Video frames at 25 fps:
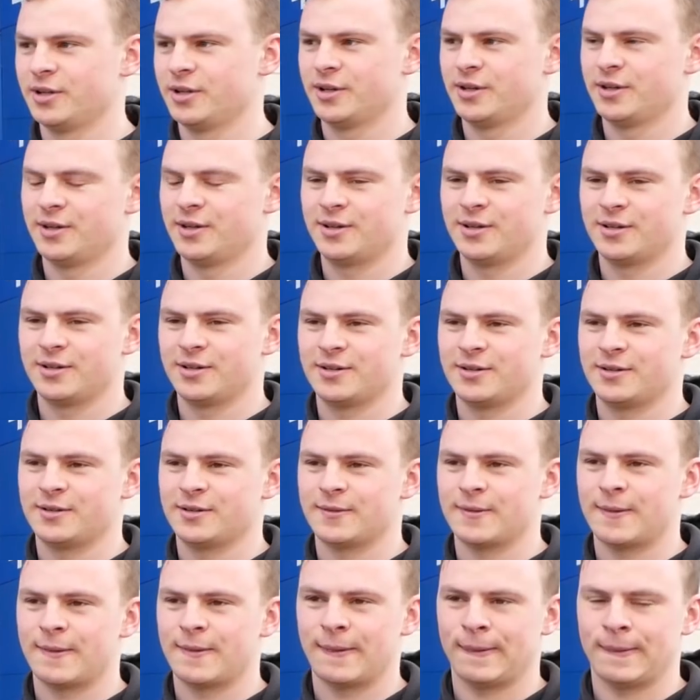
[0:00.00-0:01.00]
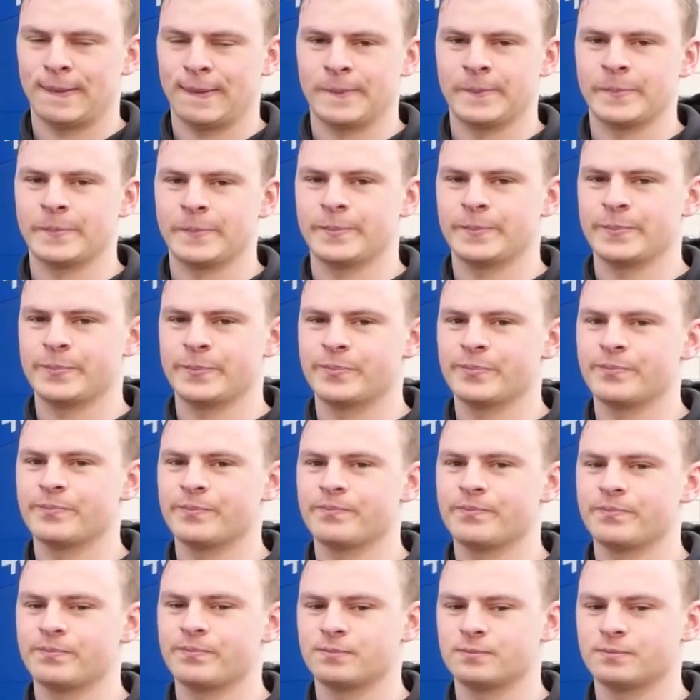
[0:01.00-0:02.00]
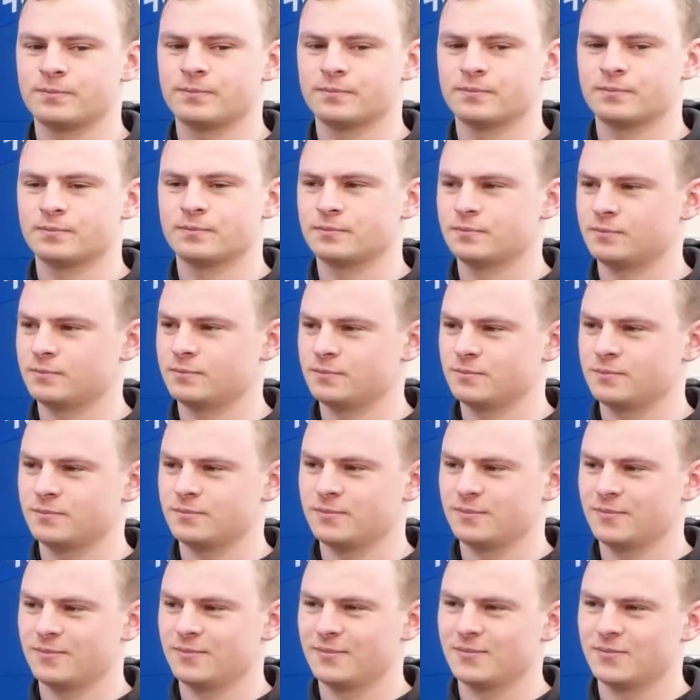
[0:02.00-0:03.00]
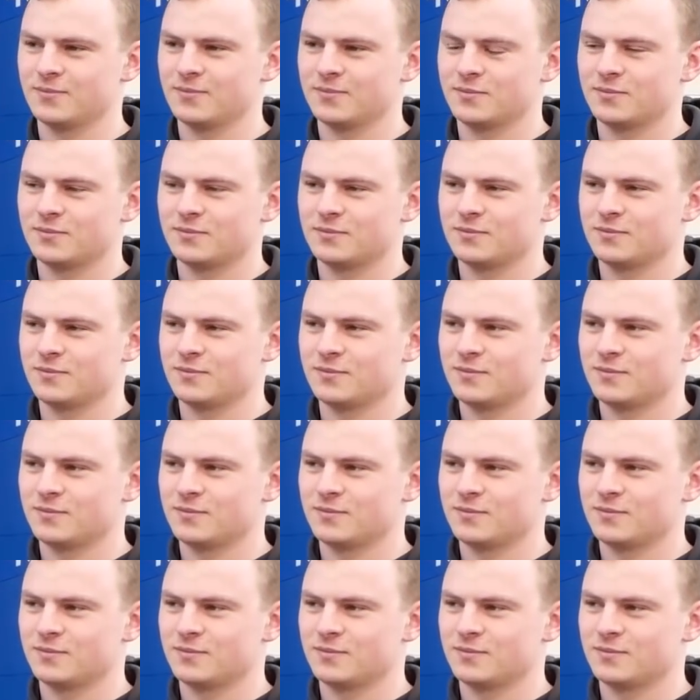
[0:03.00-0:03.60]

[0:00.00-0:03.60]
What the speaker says: (not speaking)